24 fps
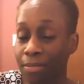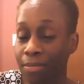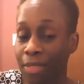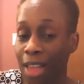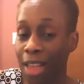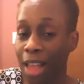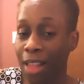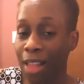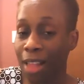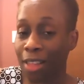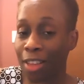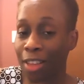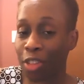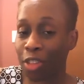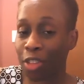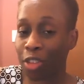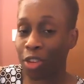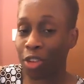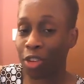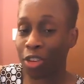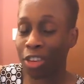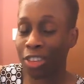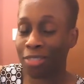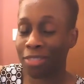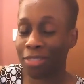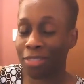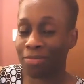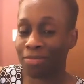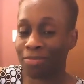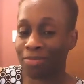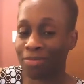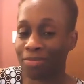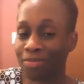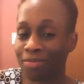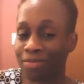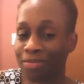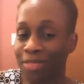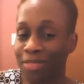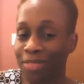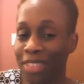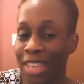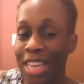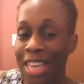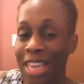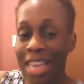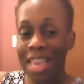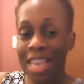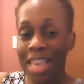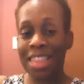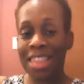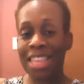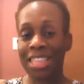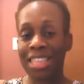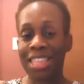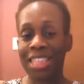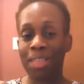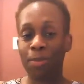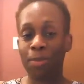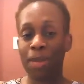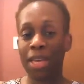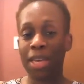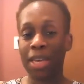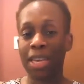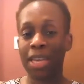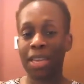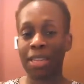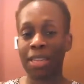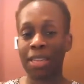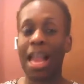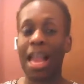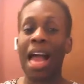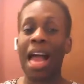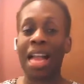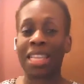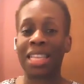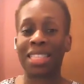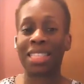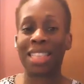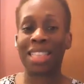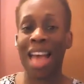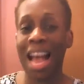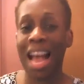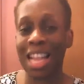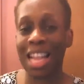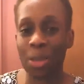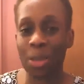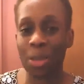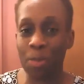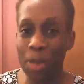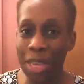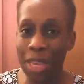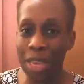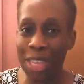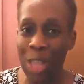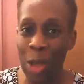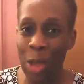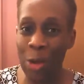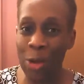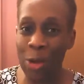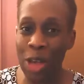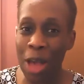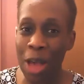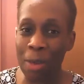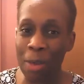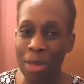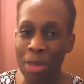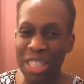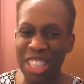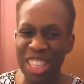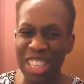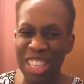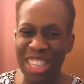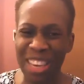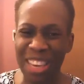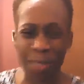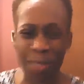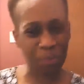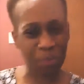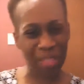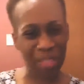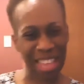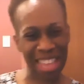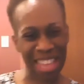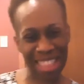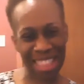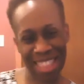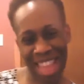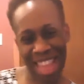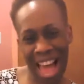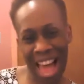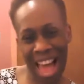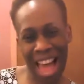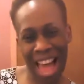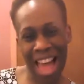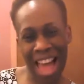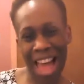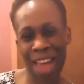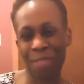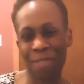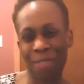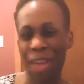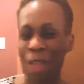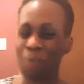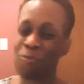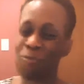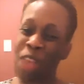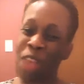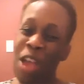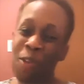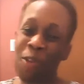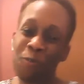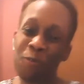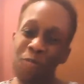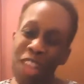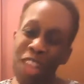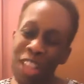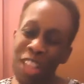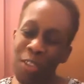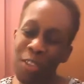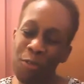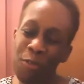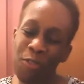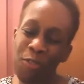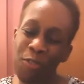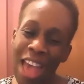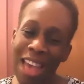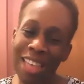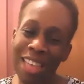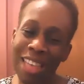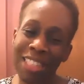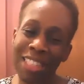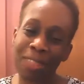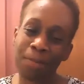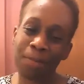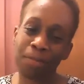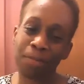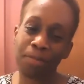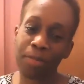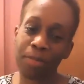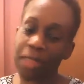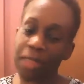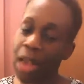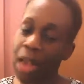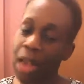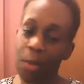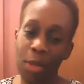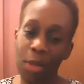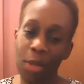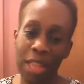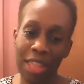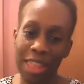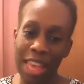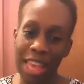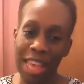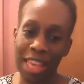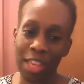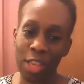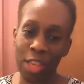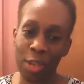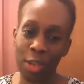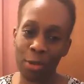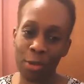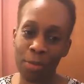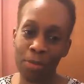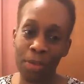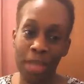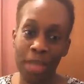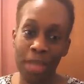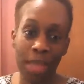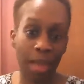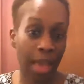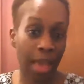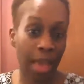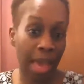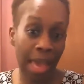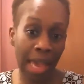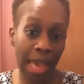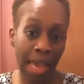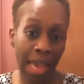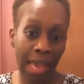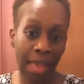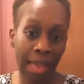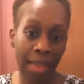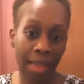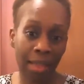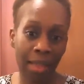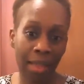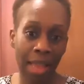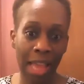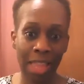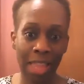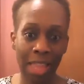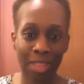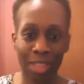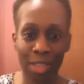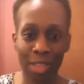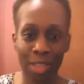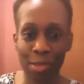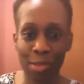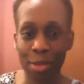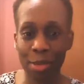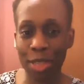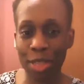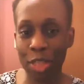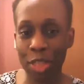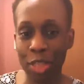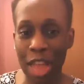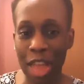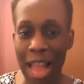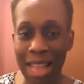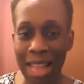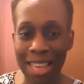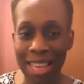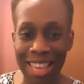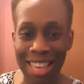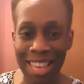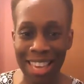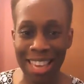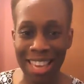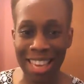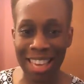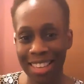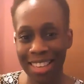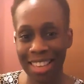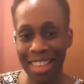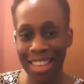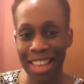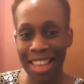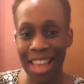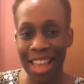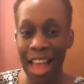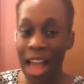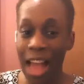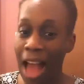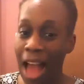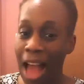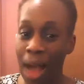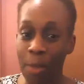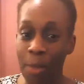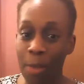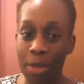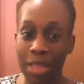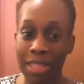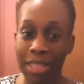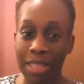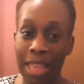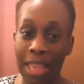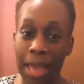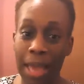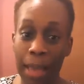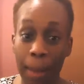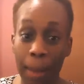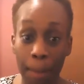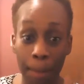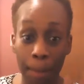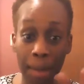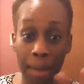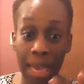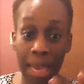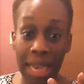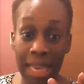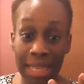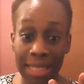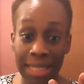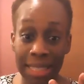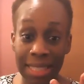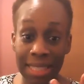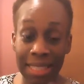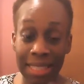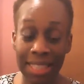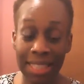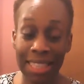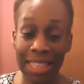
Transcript: holla at your girl. This has been Tanya Biglow coming to you live and full effects. I want to thank you. And until we chat again, I want to say peace.